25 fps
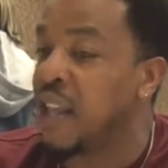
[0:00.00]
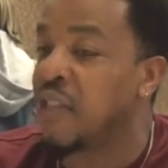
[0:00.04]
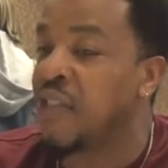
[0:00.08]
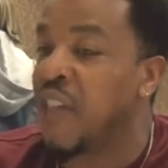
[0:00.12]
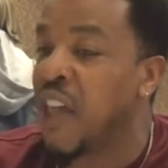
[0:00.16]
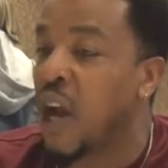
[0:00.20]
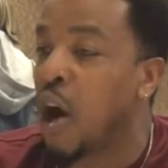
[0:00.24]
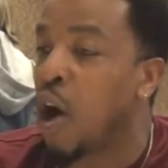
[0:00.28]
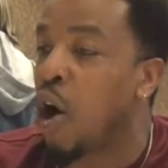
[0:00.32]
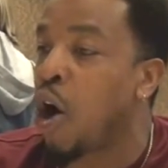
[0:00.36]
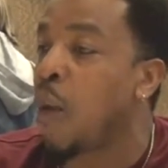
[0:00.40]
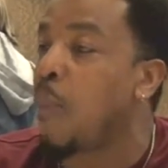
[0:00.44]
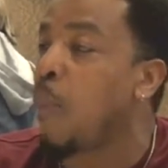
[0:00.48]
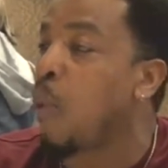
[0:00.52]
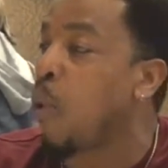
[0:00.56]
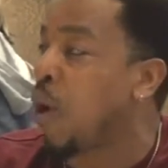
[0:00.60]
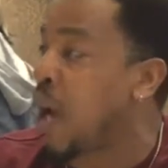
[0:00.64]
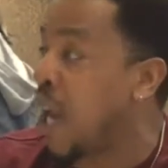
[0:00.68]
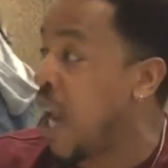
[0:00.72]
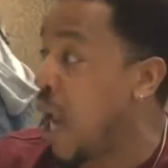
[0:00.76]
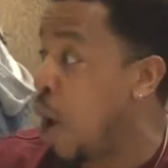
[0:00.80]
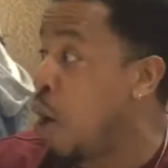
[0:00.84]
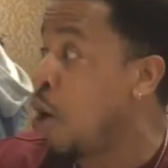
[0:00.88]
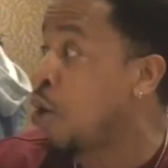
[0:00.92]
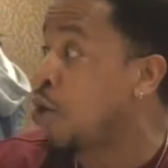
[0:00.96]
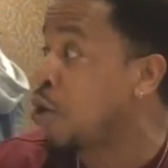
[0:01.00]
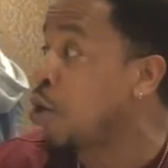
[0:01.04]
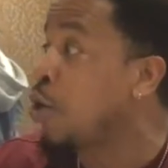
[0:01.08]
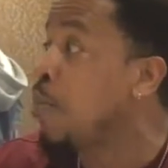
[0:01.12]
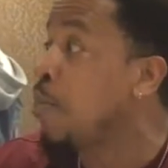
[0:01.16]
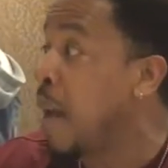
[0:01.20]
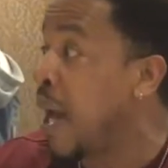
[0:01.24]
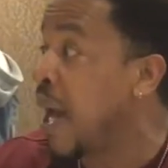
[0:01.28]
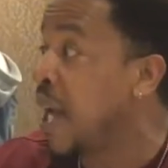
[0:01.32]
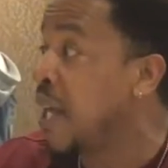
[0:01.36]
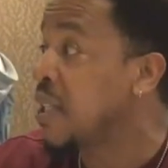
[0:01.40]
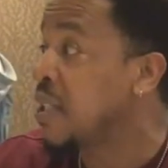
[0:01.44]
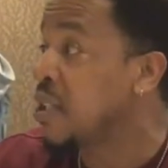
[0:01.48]
they are more
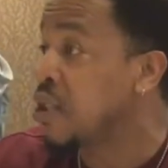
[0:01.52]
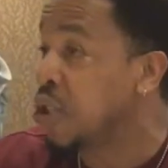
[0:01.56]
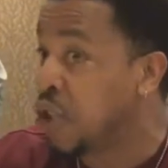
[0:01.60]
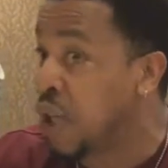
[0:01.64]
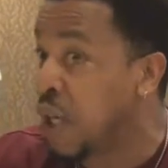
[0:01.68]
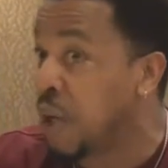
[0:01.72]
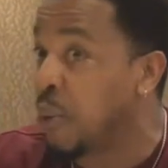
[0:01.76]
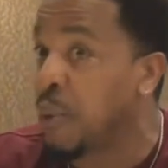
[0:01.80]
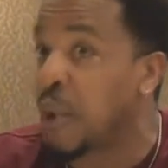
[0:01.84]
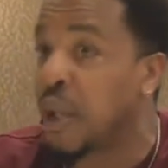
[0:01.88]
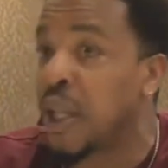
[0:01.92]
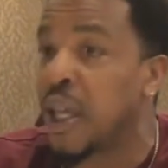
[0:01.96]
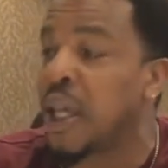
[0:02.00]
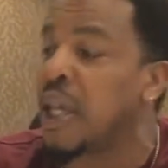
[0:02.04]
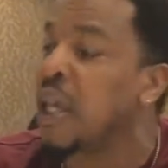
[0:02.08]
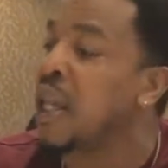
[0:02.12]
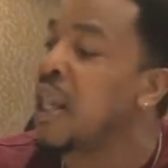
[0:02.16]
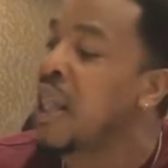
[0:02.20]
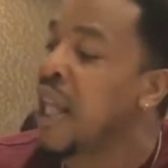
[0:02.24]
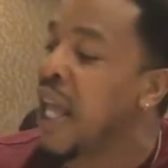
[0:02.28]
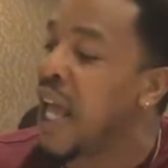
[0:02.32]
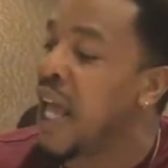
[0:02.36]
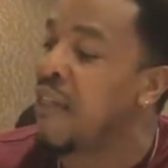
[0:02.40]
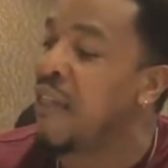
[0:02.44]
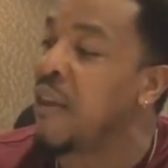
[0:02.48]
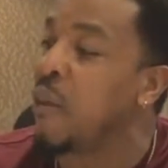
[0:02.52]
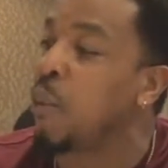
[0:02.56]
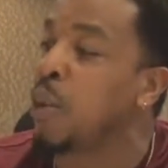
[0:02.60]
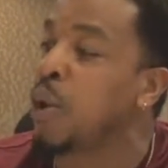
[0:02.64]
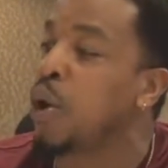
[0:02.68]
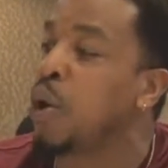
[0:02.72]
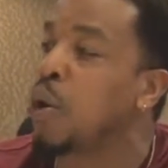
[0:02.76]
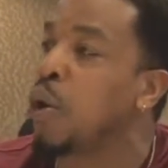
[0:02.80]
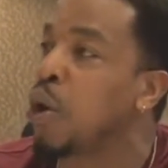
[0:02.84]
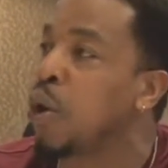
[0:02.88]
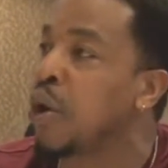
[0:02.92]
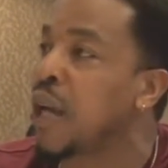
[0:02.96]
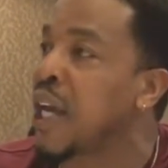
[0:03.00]
character-based generally, and then when
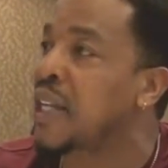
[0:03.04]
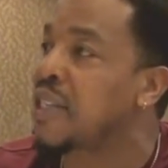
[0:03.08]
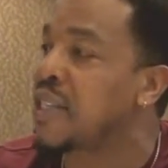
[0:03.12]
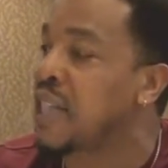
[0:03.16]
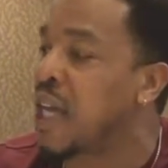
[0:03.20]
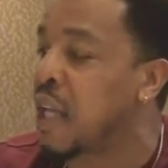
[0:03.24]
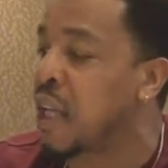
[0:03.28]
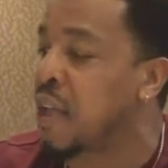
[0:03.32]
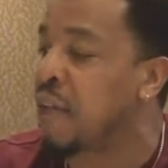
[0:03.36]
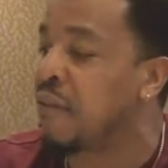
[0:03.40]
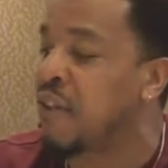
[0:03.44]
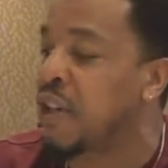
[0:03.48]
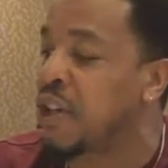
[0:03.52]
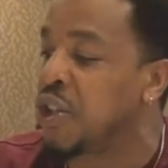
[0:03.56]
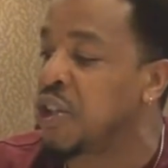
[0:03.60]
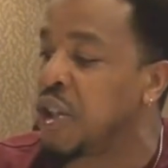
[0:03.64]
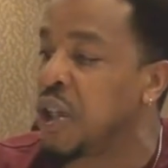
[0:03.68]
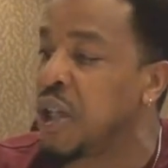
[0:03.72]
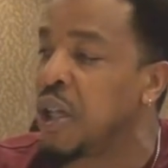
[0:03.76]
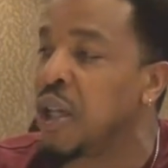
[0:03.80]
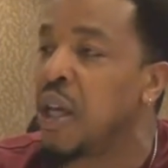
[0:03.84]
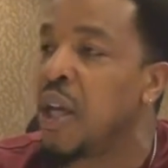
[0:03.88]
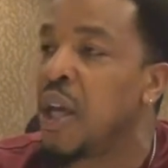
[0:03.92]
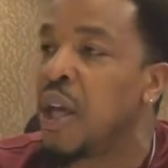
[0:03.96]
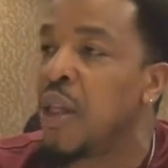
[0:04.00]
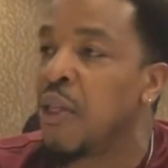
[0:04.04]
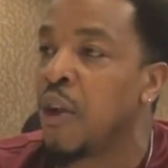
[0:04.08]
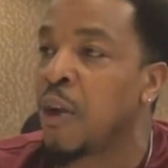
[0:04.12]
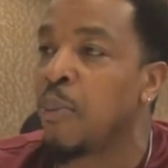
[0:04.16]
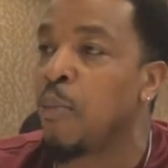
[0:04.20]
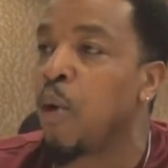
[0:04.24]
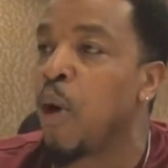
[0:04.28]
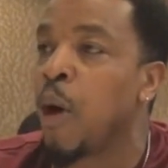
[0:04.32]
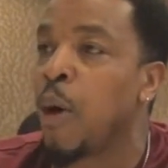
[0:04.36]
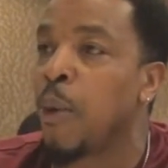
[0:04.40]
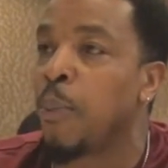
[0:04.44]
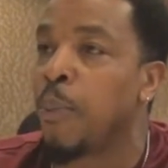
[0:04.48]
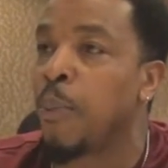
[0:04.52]
you look at television, they're
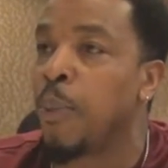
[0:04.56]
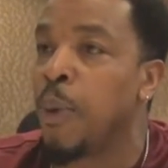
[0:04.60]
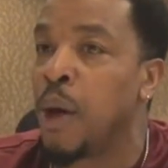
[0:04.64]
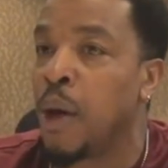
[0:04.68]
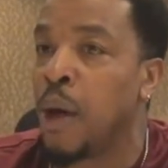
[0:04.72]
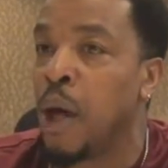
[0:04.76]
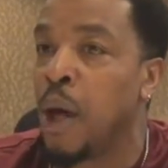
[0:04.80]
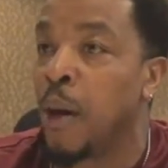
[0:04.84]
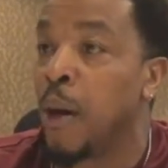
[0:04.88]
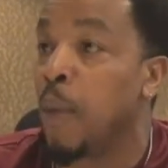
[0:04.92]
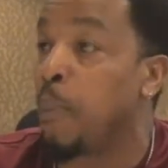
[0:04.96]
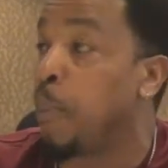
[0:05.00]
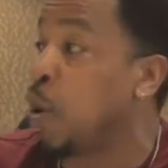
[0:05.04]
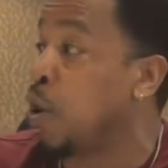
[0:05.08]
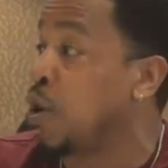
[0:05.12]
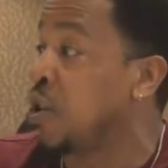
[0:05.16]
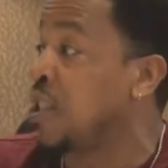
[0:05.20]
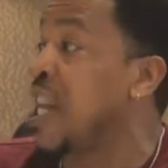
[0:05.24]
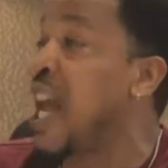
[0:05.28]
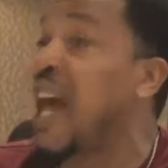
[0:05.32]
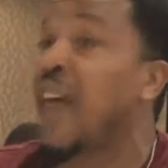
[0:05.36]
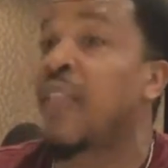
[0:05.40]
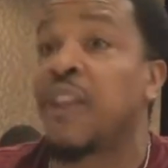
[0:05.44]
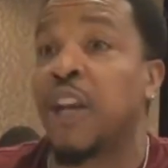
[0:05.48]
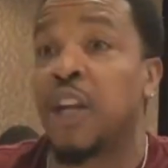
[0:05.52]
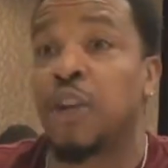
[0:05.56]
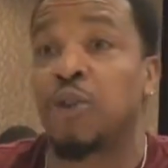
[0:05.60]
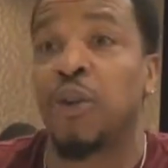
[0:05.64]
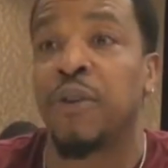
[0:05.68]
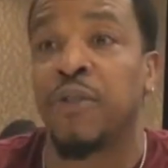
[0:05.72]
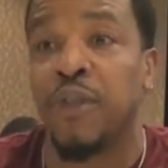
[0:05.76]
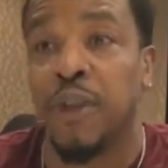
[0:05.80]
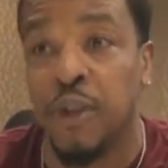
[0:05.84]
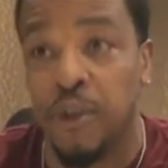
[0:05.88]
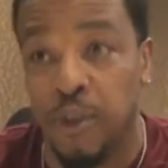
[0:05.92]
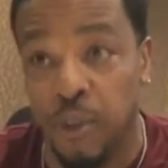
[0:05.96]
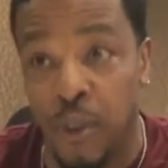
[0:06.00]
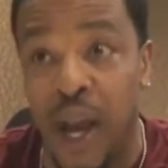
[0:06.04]
more
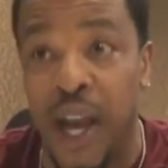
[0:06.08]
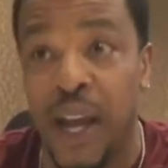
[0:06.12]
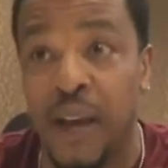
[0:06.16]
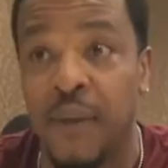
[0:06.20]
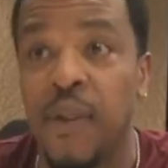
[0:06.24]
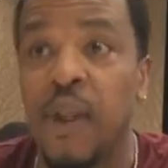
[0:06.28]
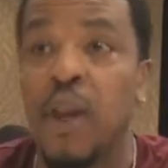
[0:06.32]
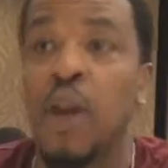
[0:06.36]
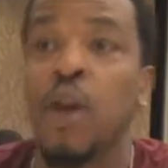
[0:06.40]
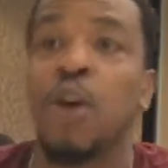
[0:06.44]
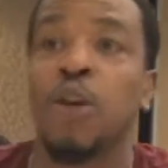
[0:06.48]
personality-driven, right?